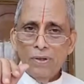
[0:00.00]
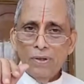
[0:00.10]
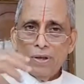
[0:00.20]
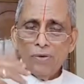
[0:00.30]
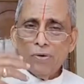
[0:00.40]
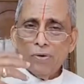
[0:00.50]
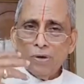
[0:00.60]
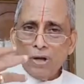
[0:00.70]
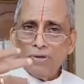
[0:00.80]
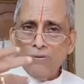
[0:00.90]
There is
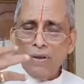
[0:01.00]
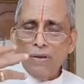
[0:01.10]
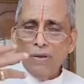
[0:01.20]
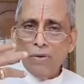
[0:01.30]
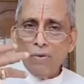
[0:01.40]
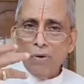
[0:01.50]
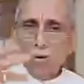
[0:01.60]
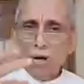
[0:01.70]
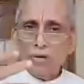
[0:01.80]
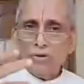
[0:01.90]
no trust when you have no
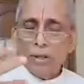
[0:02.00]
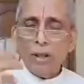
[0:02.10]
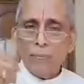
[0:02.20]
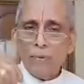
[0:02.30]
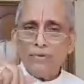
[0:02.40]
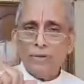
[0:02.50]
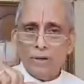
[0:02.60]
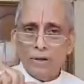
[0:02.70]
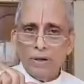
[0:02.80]
trust in another person.